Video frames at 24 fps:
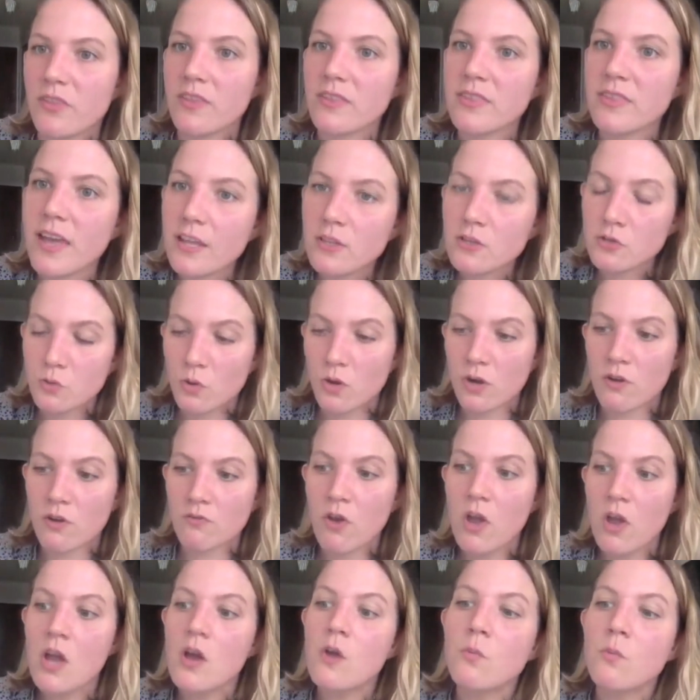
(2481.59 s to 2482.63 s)
And that's sort of
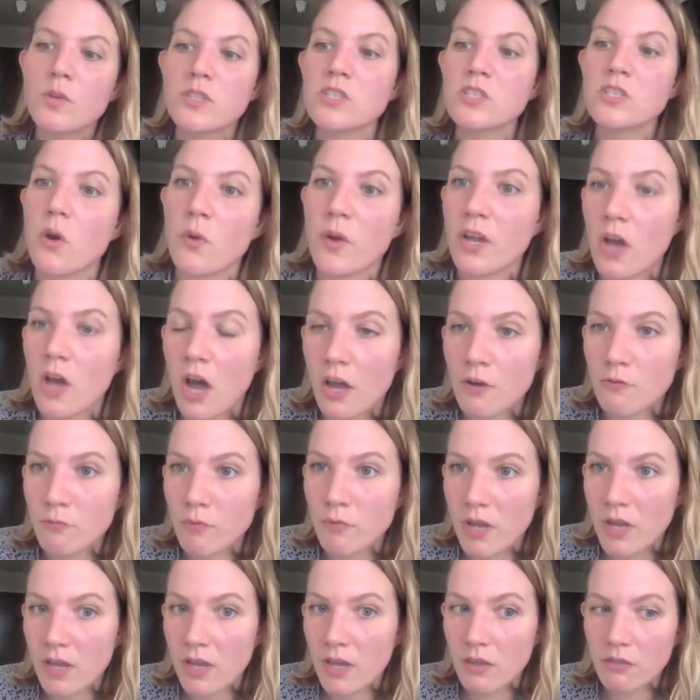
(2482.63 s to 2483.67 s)
what's going on
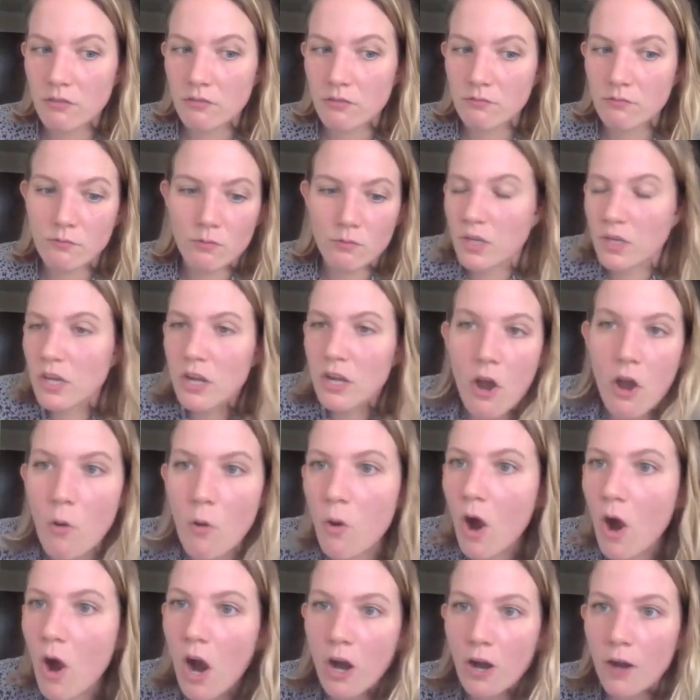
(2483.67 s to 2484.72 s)
with you know
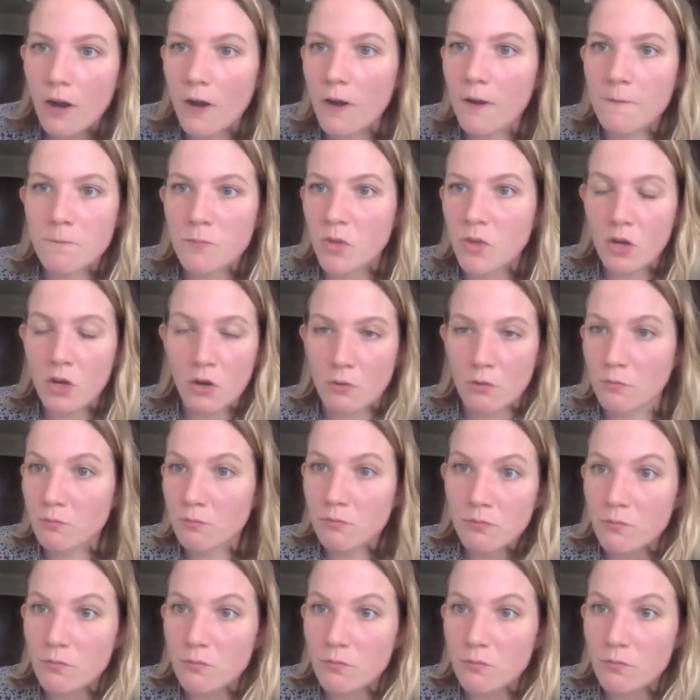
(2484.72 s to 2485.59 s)
our you know